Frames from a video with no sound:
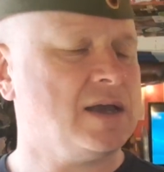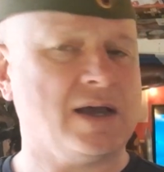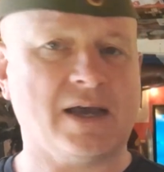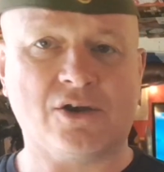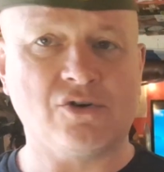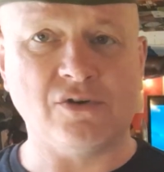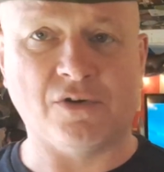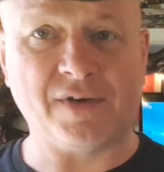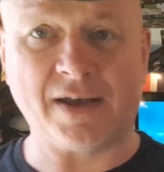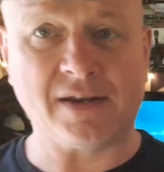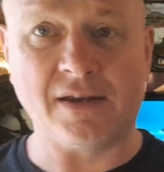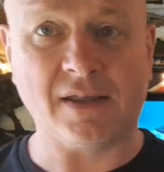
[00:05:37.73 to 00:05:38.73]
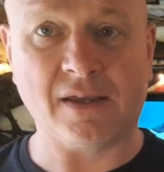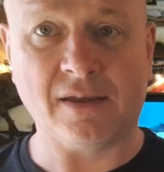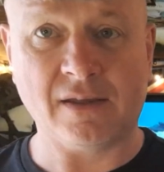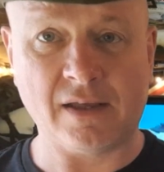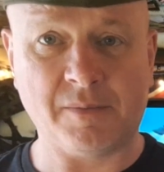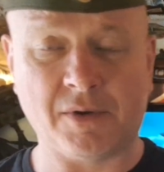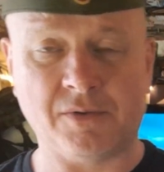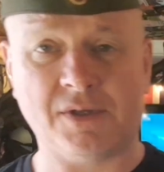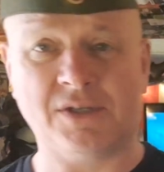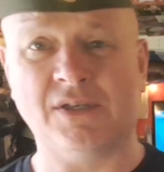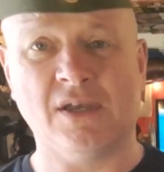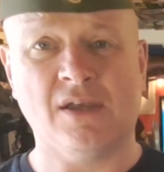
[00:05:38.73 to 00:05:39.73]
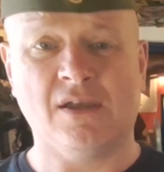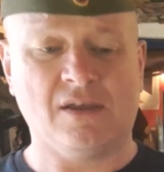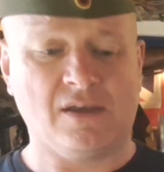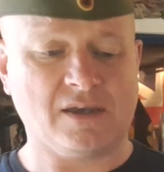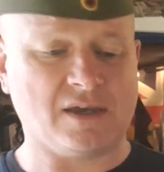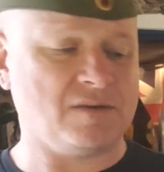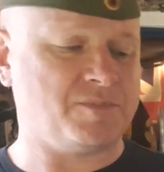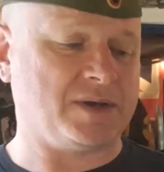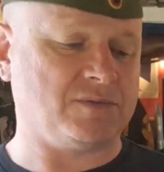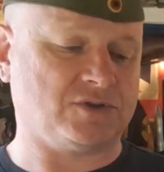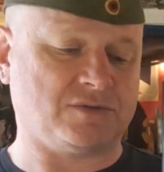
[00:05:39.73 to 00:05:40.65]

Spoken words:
I could not find anything about this. Again, people